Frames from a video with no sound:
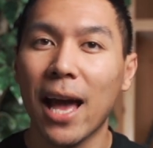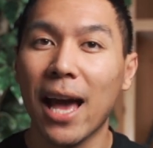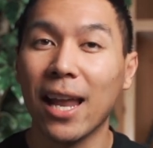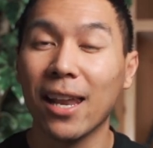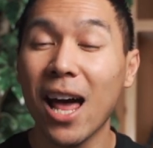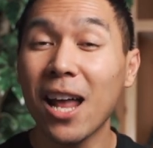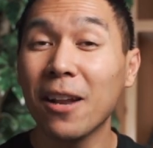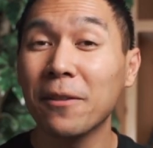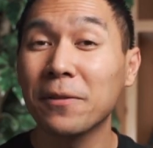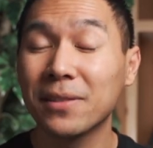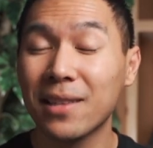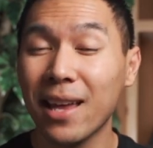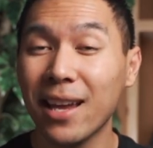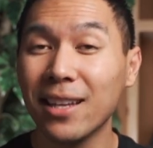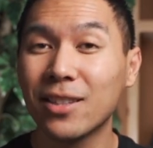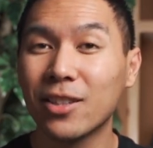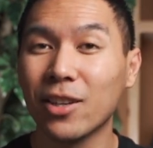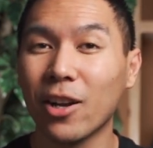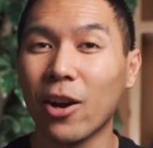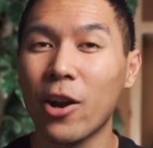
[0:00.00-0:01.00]
a lot of
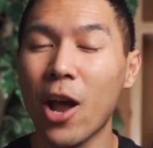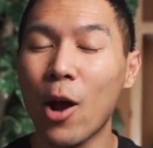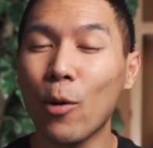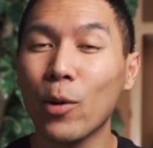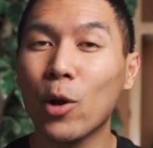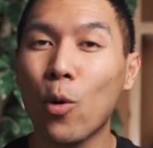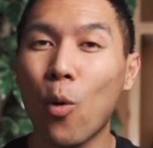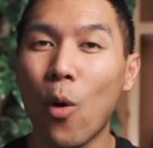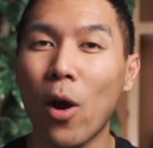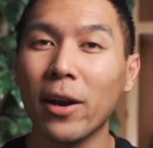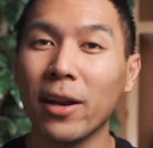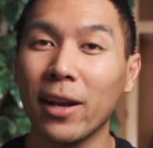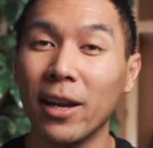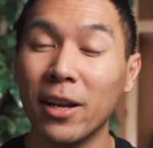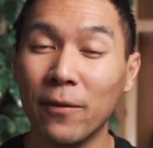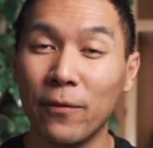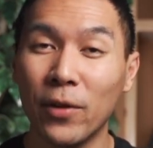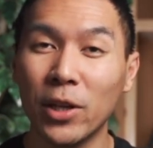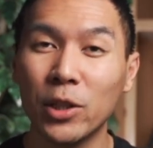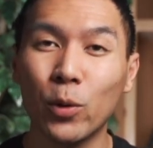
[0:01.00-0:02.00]
states are now requiring
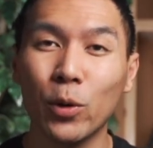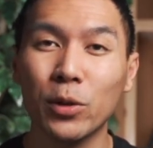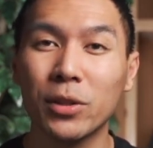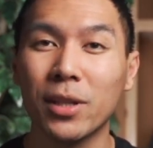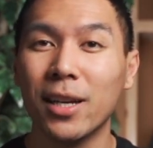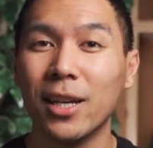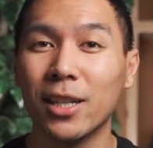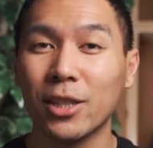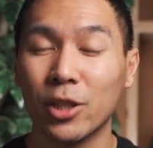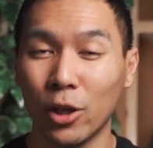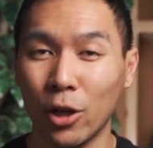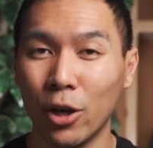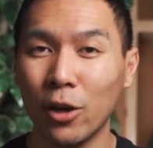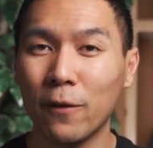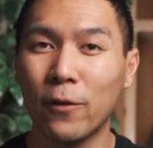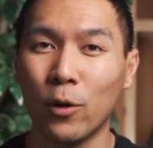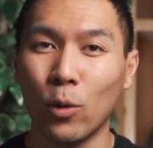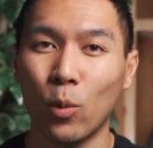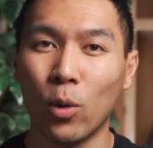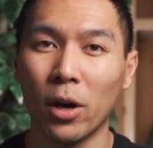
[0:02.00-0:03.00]
individuals to
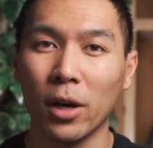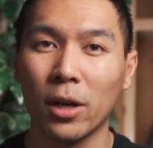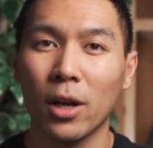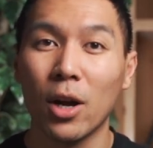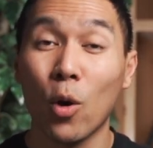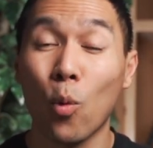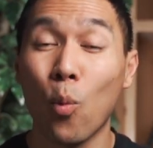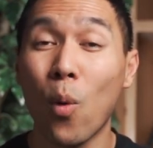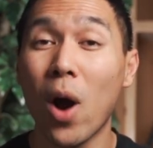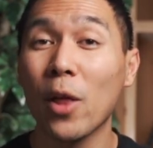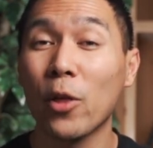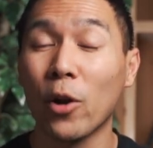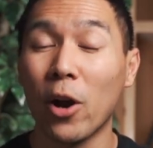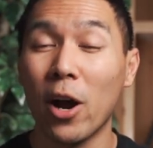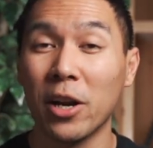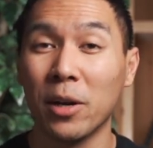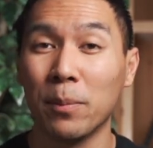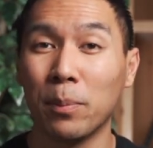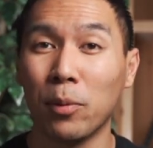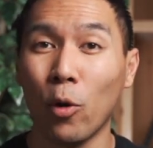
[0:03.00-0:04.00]
look for work while they're
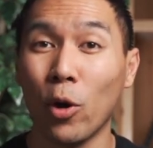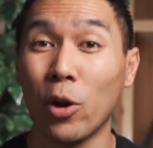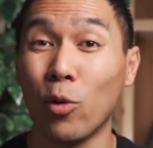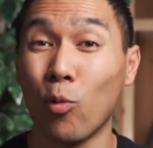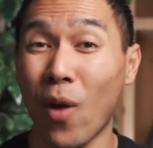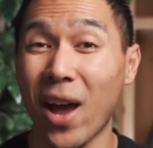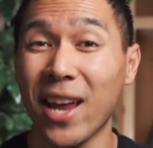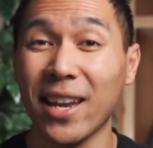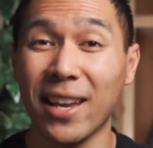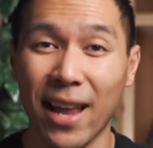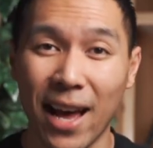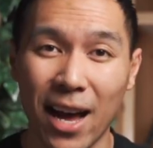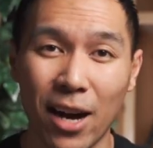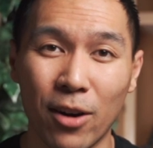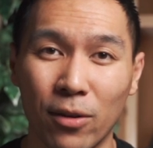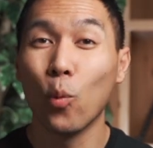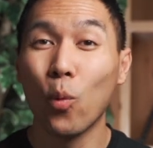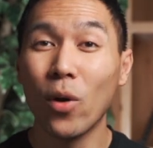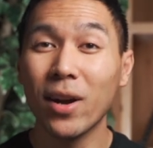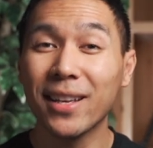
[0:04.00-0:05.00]
unemployed right now.
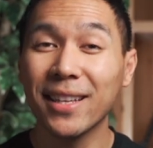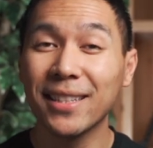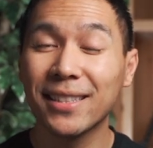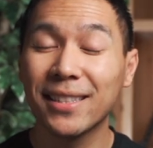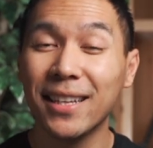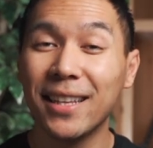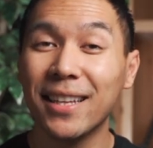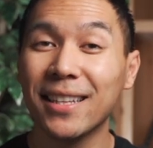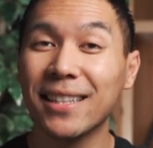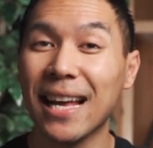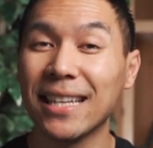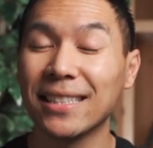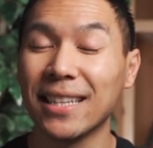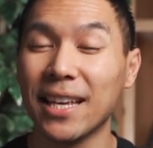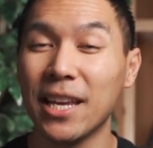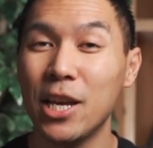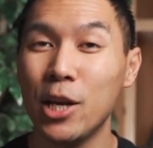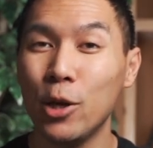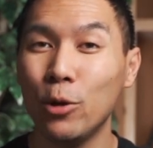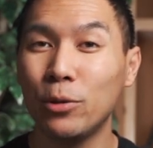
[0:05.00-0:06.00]
One can see this as a
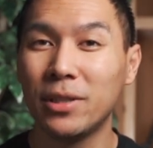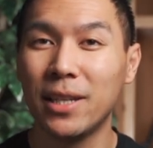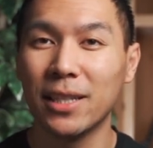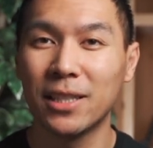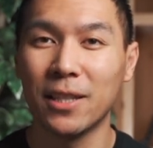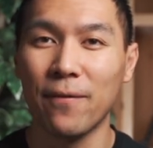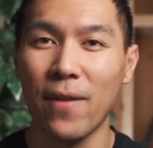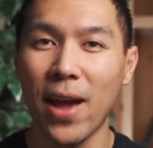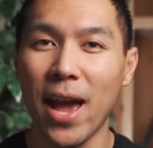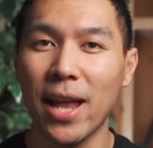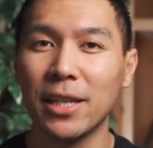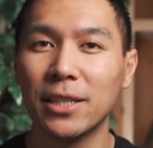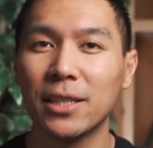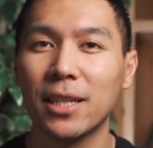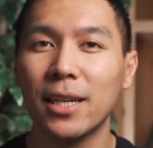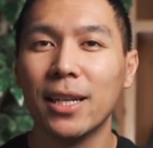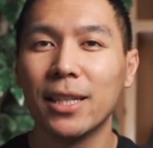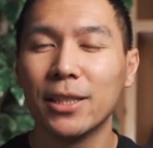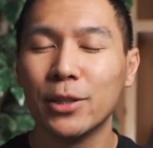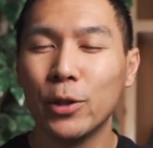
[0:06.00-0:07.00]
huge disadvantage
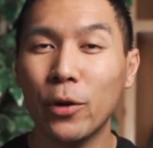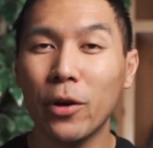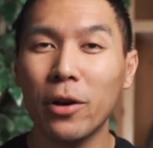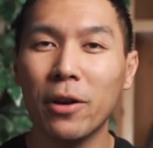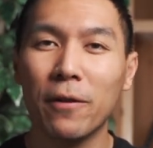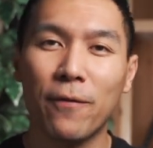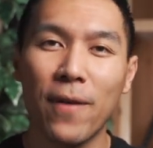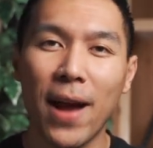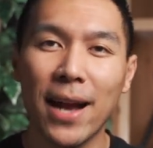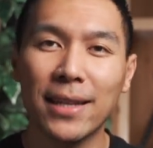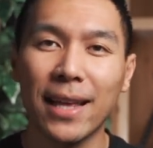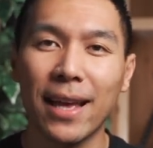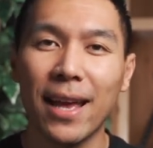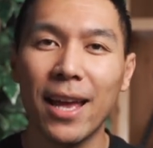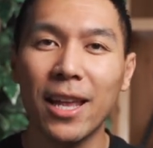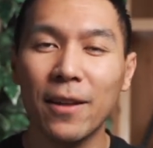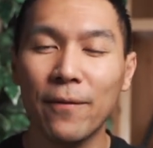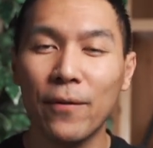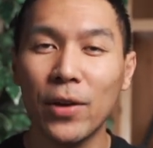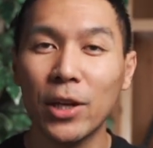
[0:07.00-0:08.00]
due to the fact that
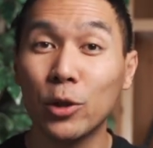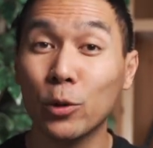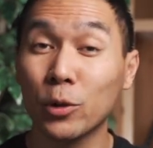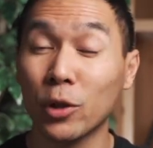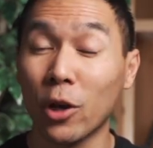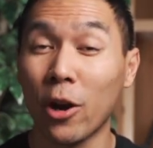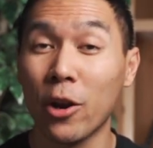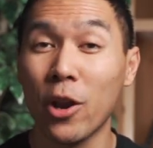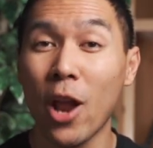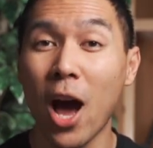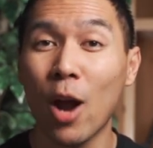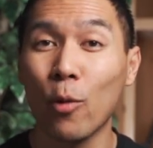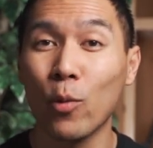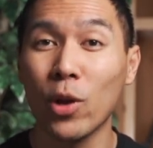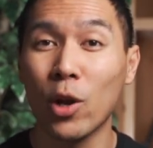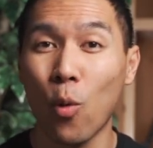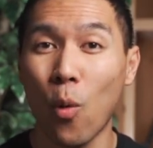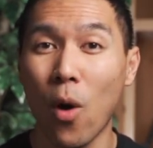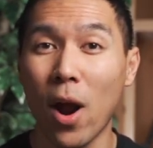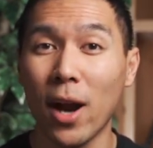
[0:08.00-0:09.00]
individuals are not
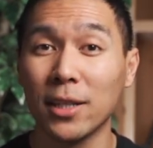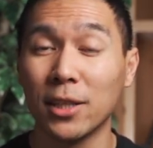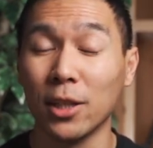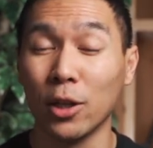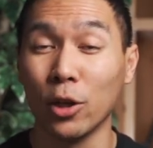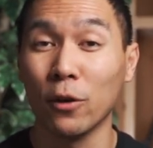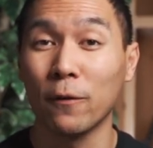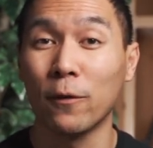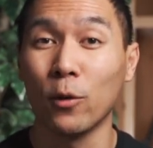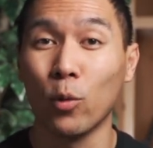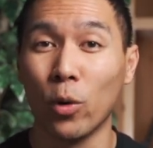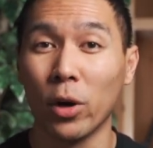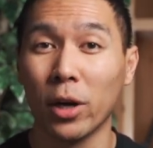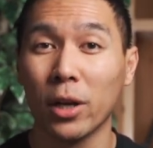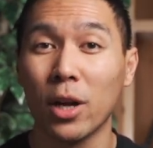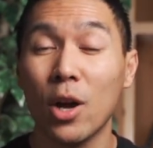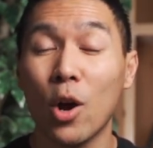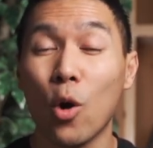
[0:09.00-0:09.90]
required to look for work